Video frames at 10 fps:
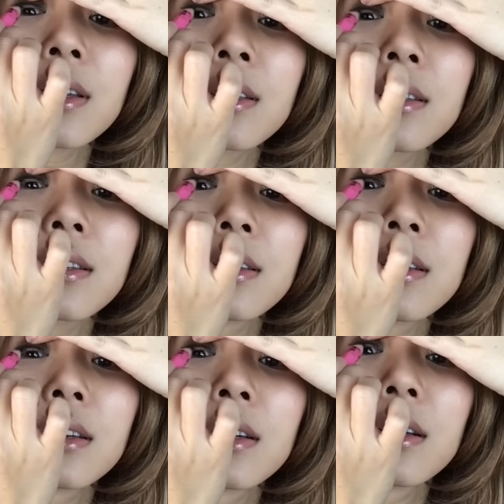in
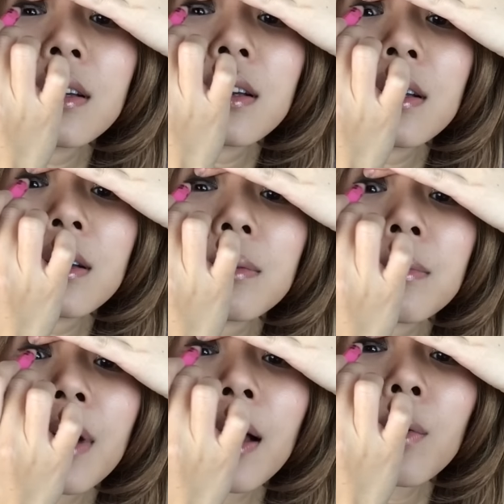
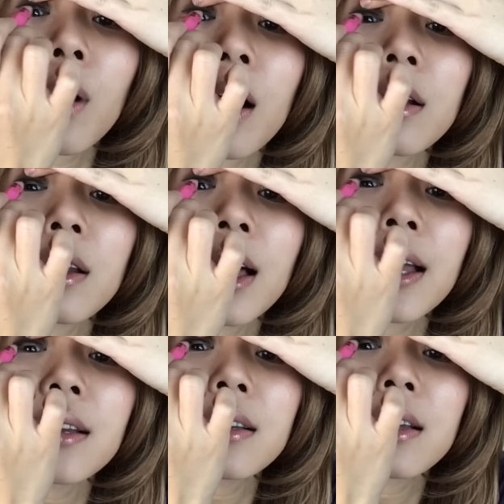my
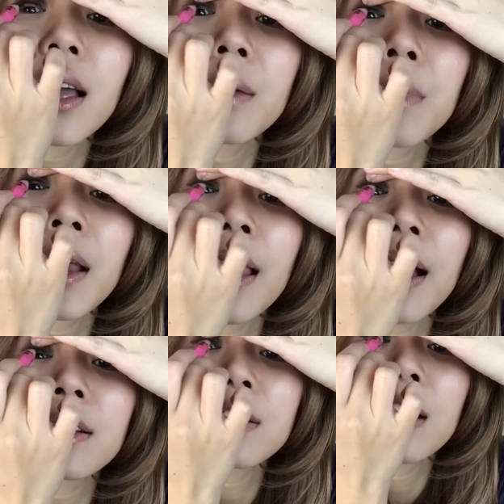waterline and my lash